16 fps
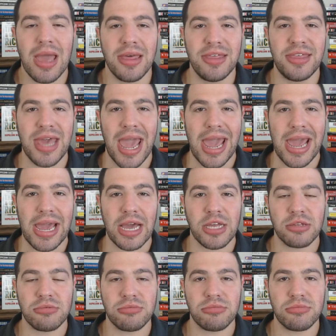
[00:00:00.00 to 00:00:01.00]
They
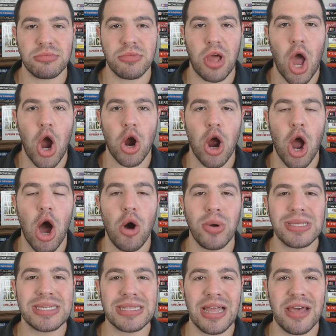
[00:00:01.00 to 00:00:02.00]
are
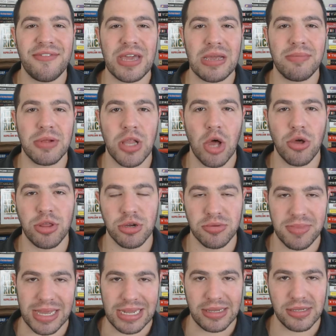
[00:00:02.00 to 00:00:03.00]
always living below their
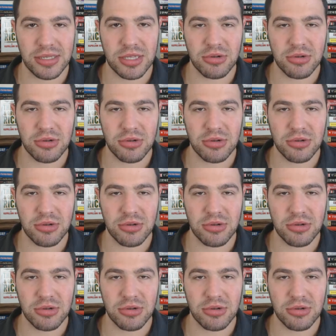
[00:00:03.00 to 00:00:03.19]
means.